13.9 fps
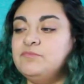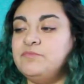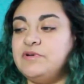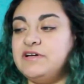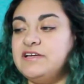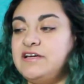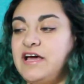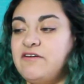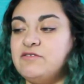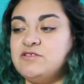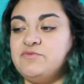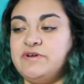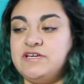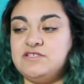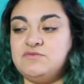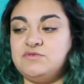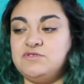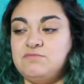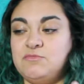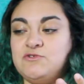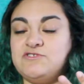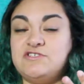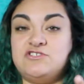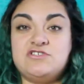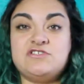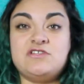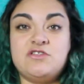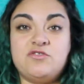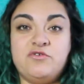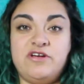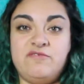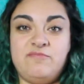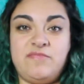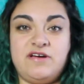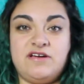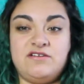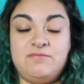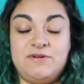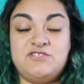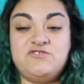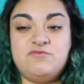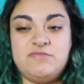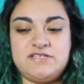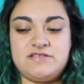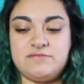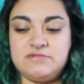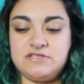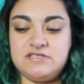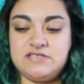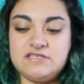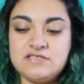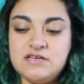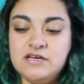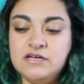But I was raised with mostly just the 2 of my siblings.